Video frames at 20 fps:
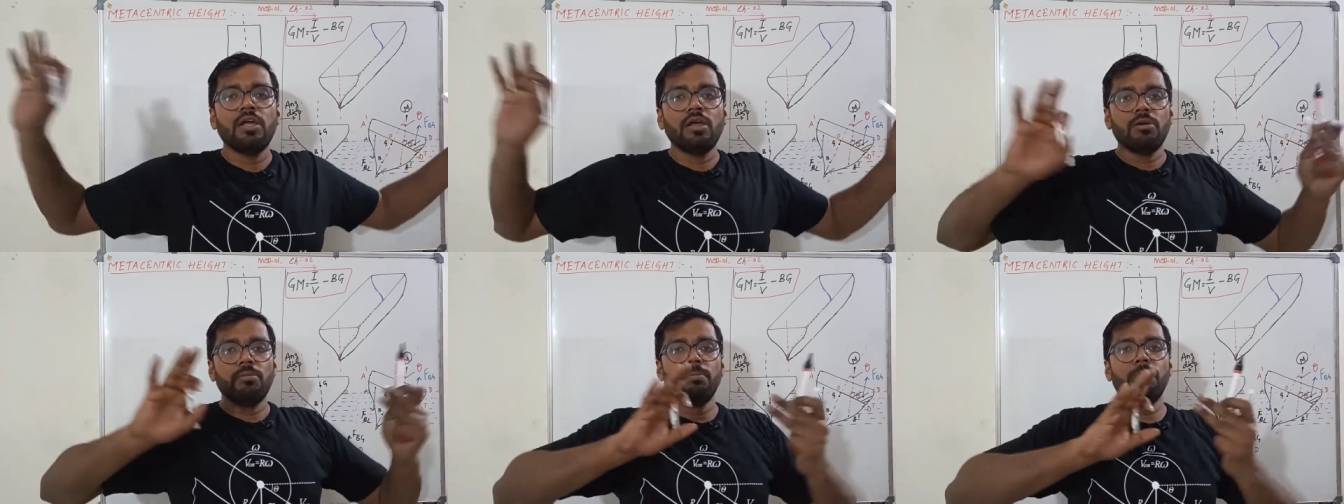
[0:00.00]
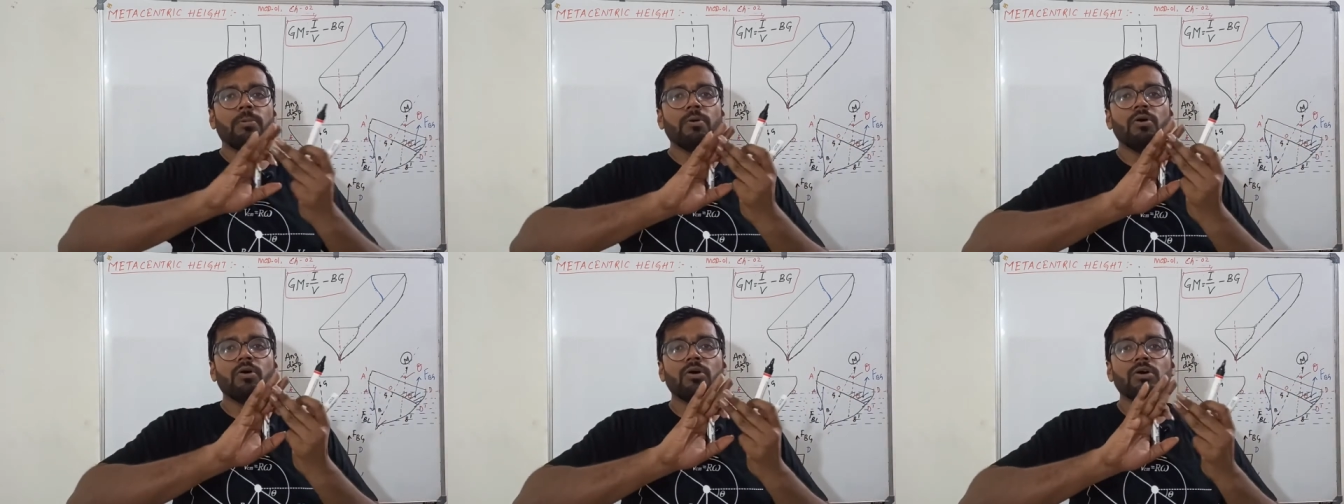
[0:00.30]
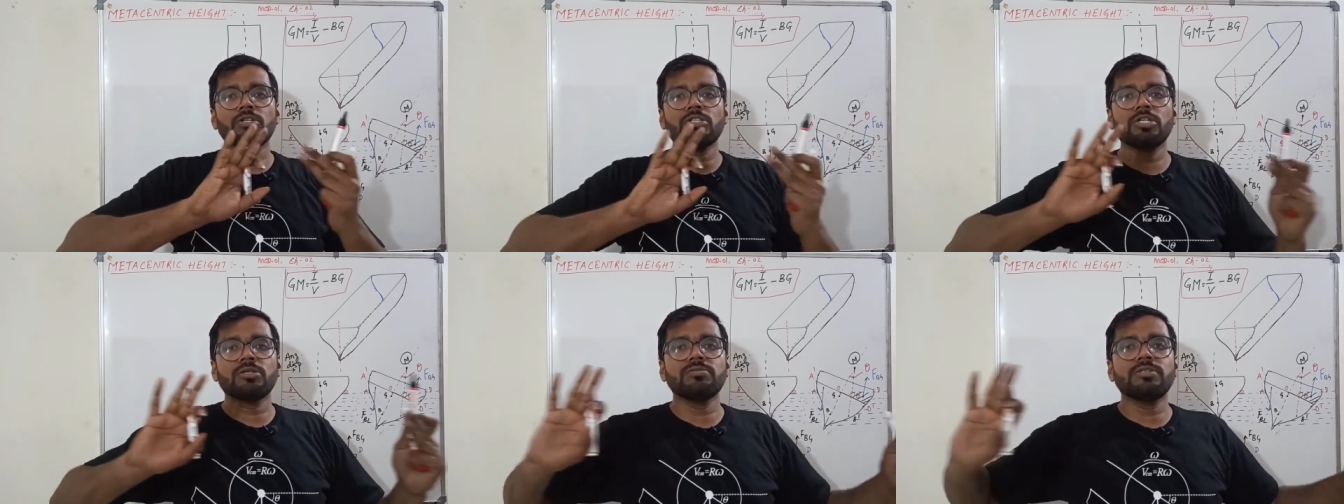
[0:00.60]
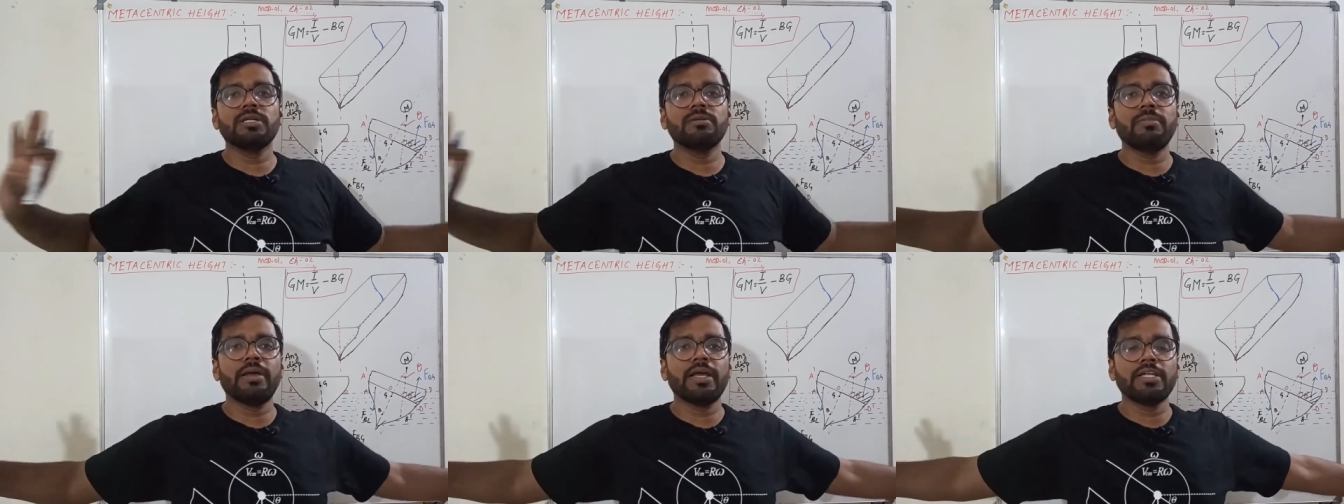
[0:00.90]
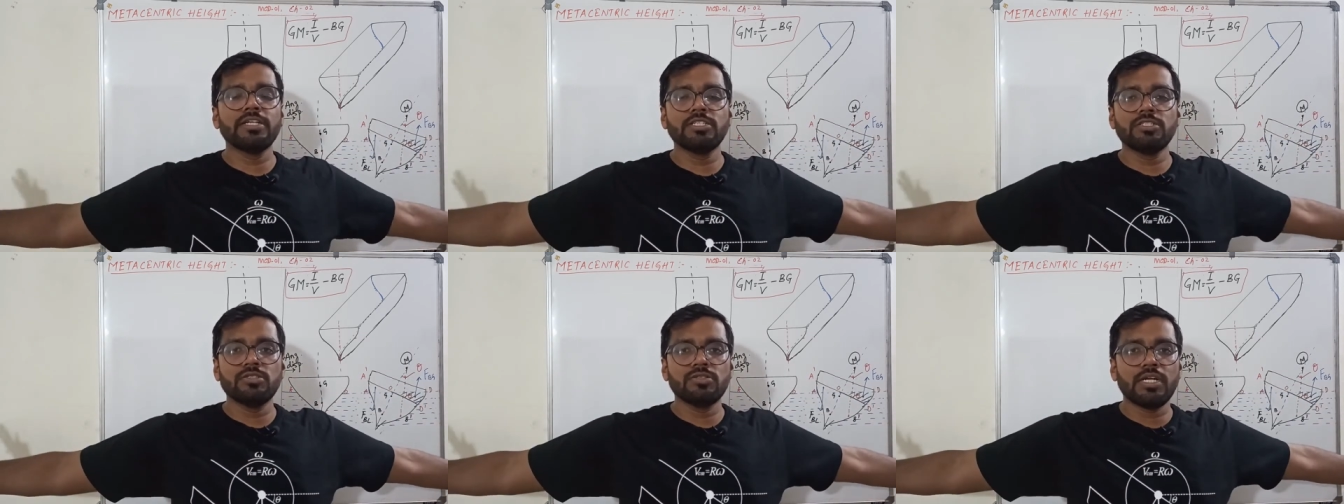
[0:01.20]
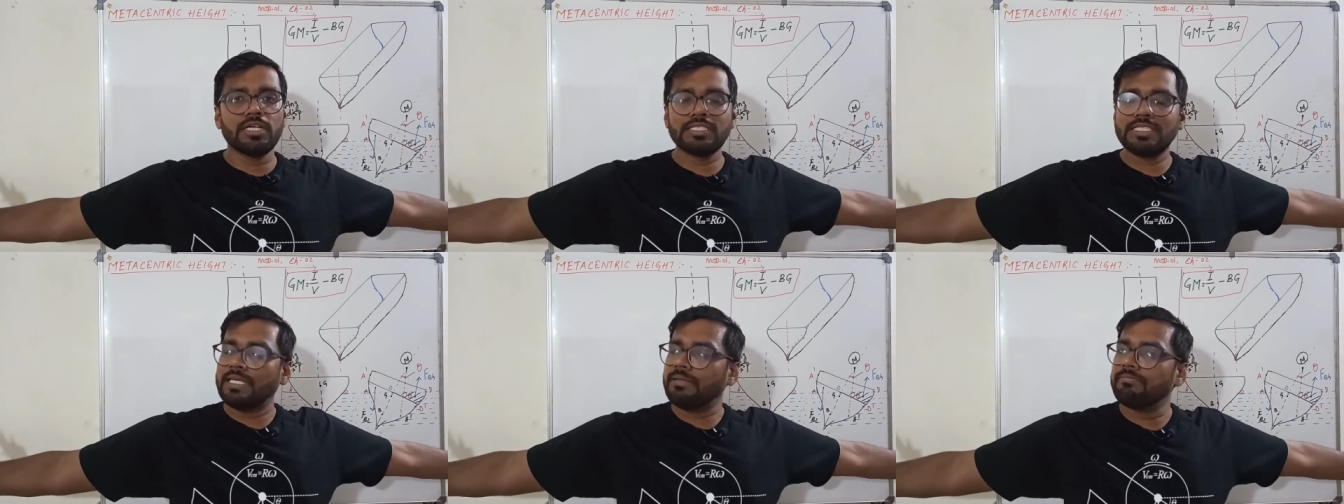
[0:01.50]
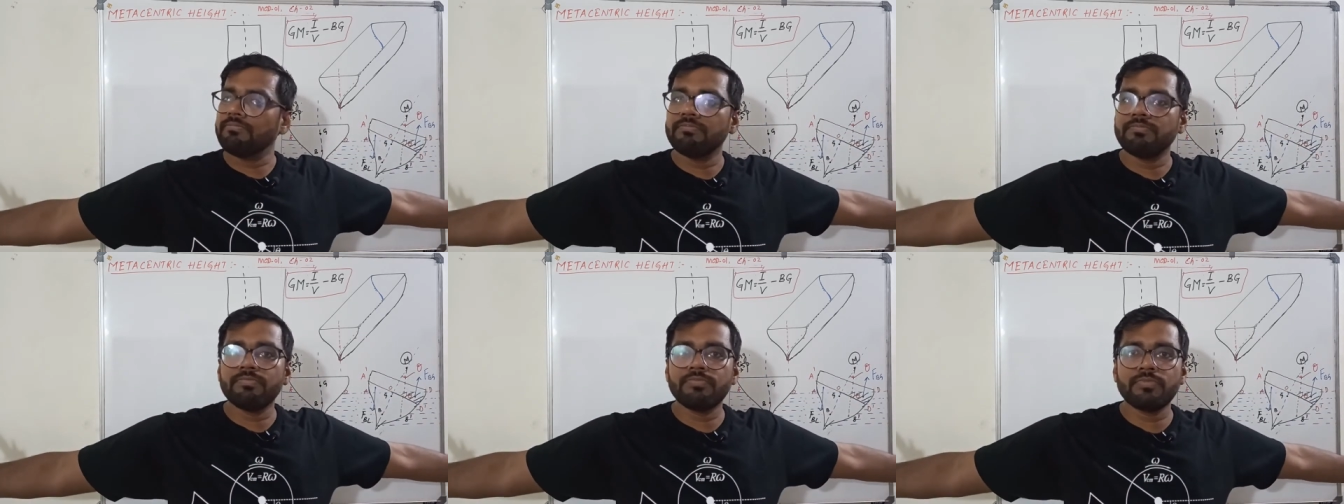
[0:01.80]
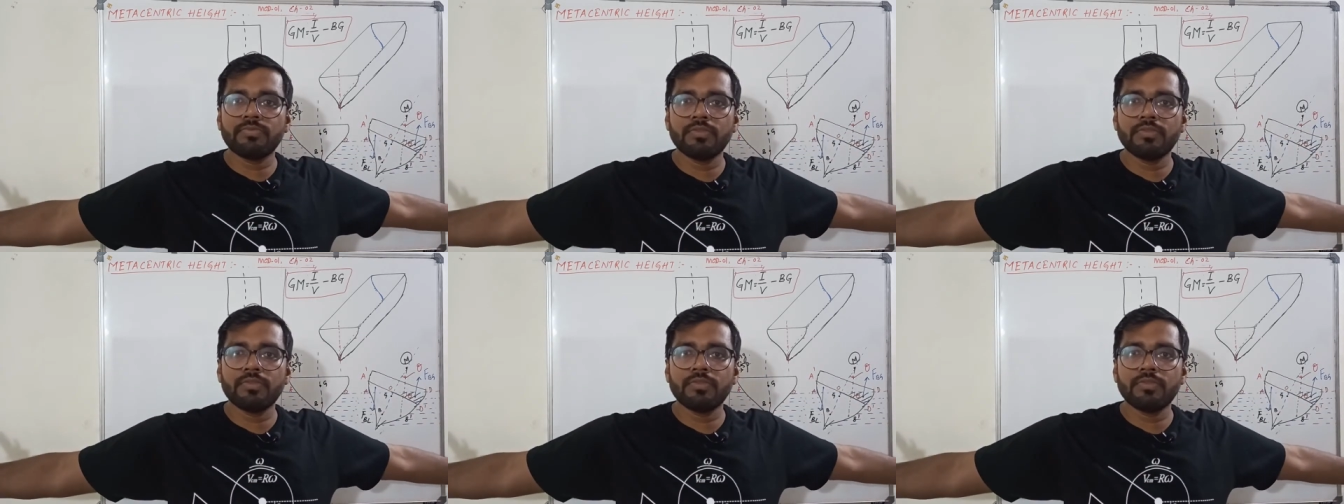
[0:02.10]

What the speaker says: Both of their magnitude are same.